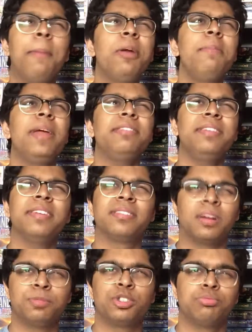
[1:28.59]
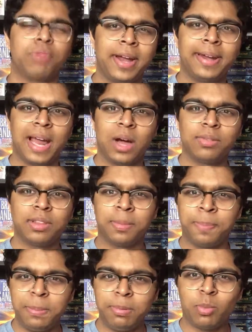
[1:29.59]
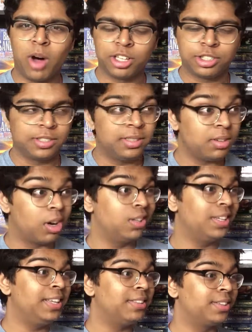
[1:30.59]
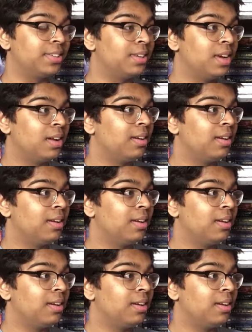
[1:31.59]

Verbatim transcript: going to make the assumption right now that the people watching this are either